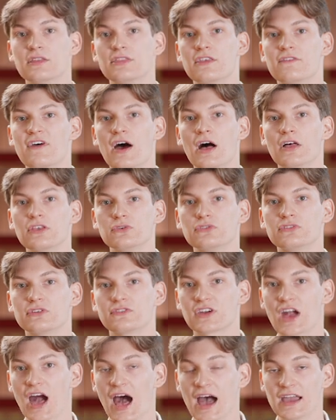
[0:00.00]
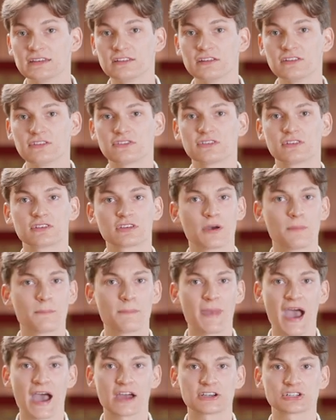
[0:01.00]
the values of kindness,
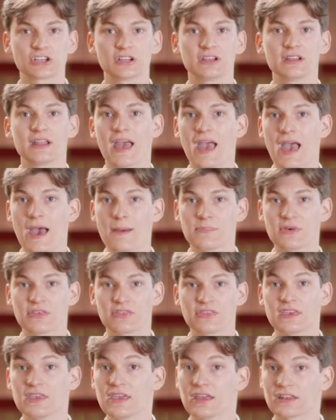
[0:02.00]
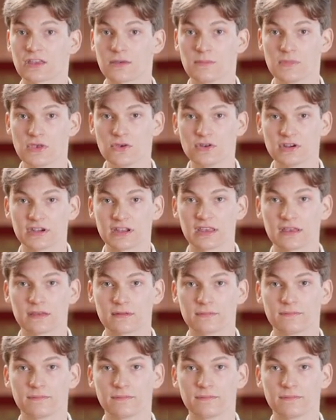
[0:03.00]
compassion, empathy, and community,